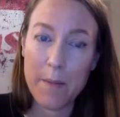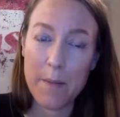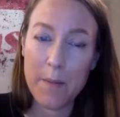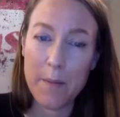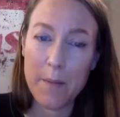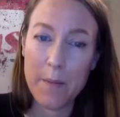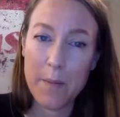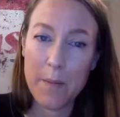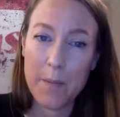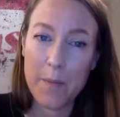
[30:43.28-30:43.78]

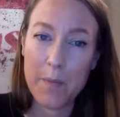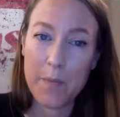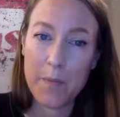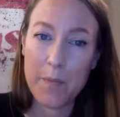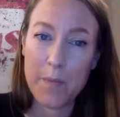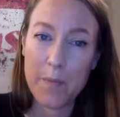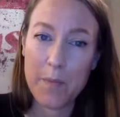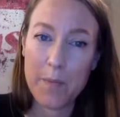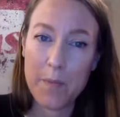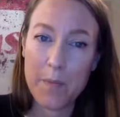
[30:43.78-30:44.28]

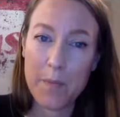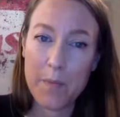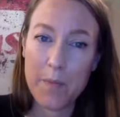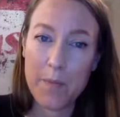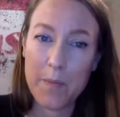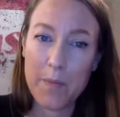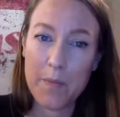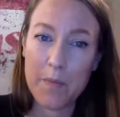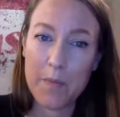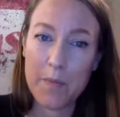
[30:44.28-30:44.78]

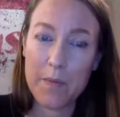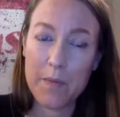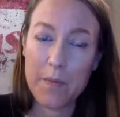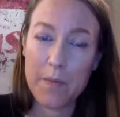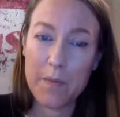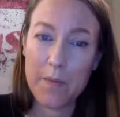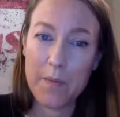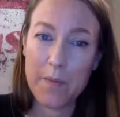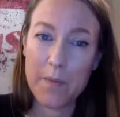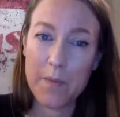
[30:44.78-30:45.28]

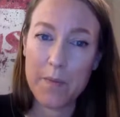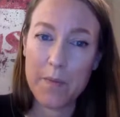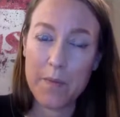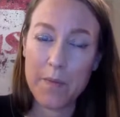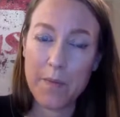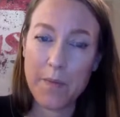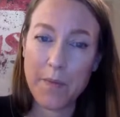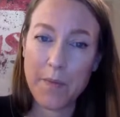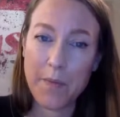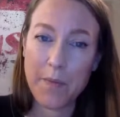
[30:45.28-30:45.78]

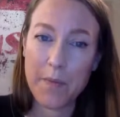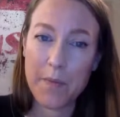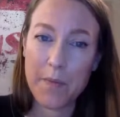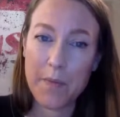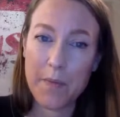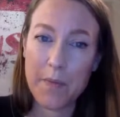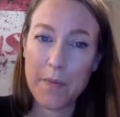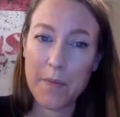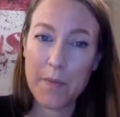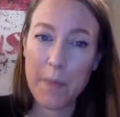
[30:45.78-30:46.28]

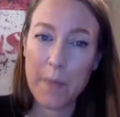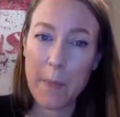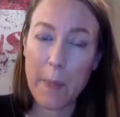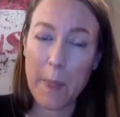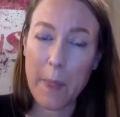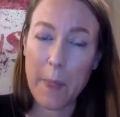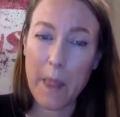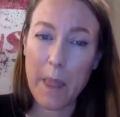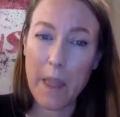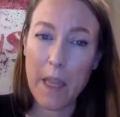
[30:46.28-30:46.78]

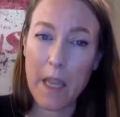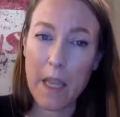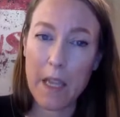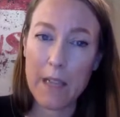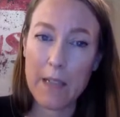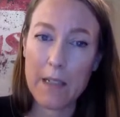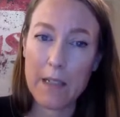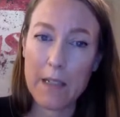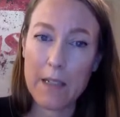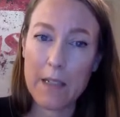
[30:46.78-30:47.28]

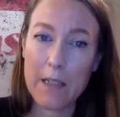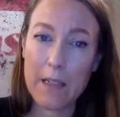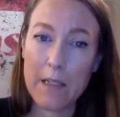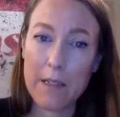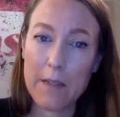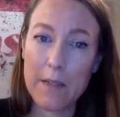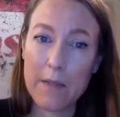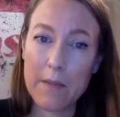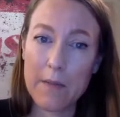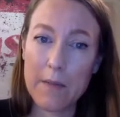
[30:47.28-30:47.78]

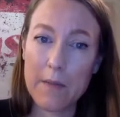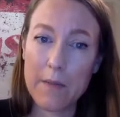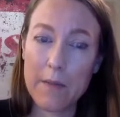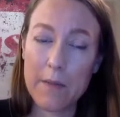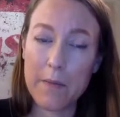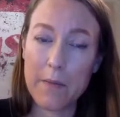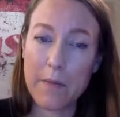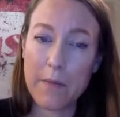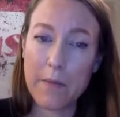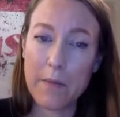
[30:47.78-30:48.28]

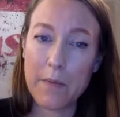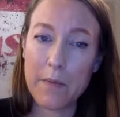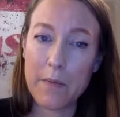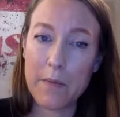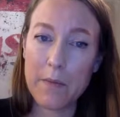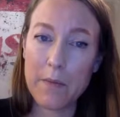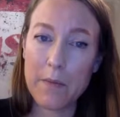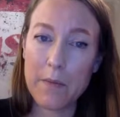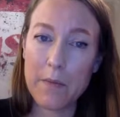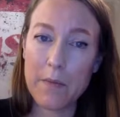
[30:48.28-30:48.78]

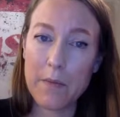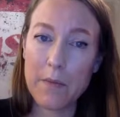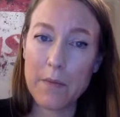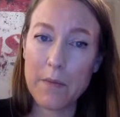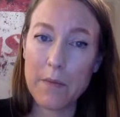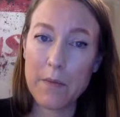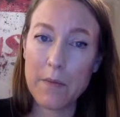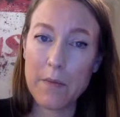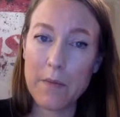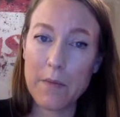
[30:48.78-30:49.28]

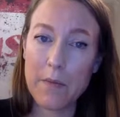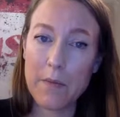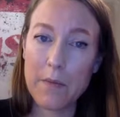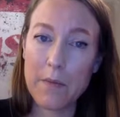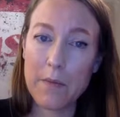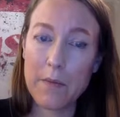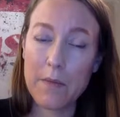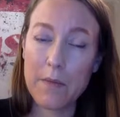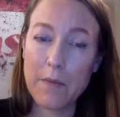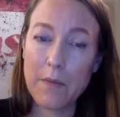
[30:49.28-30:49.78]

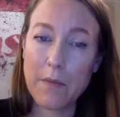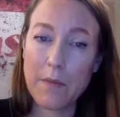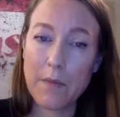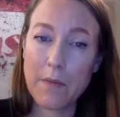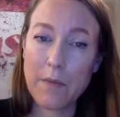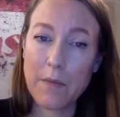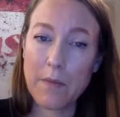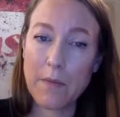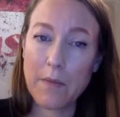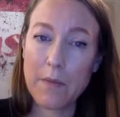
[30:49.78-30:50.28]

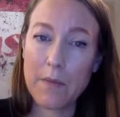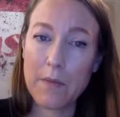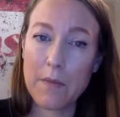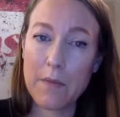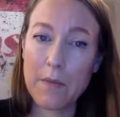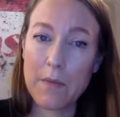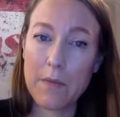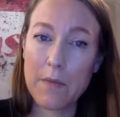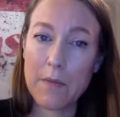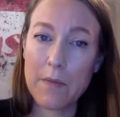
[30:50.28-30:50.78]

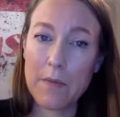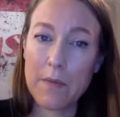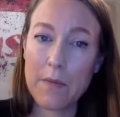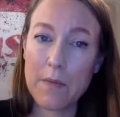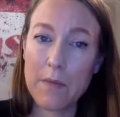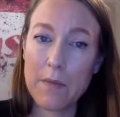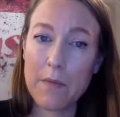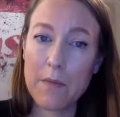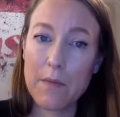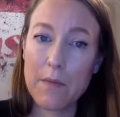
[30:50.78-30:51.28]
This person isn't speaking.